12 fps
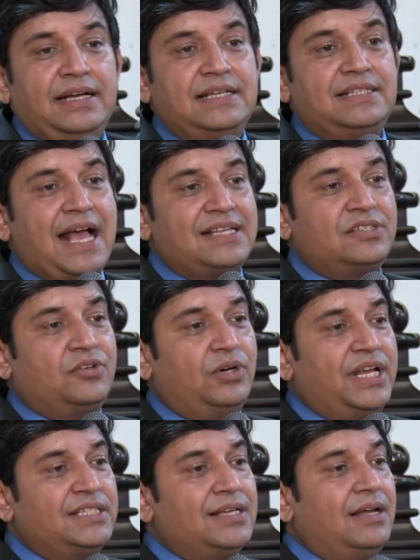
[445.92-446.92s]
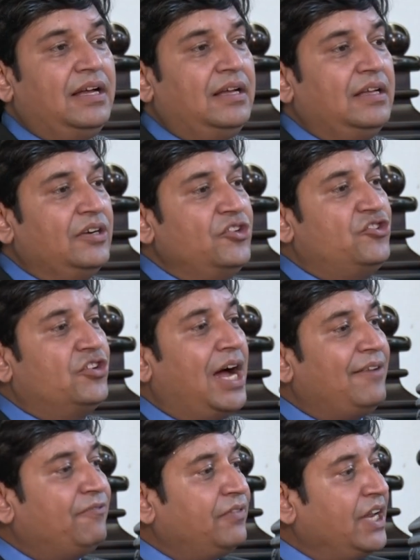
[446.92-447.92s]
is as good as a
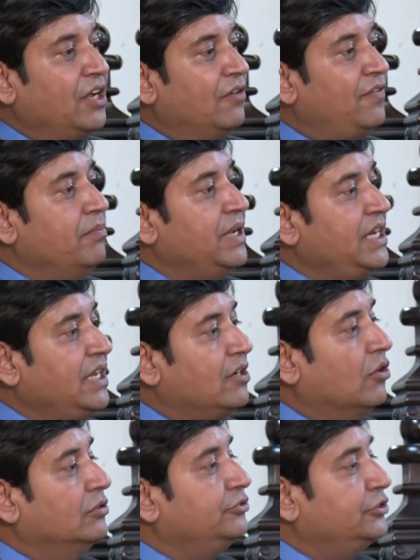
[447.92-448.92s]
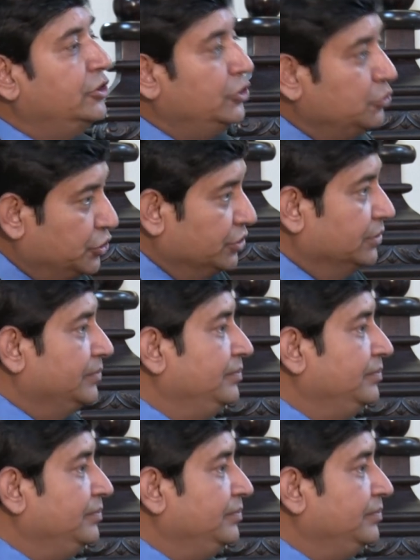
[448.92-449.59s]
drafting of a mini constitution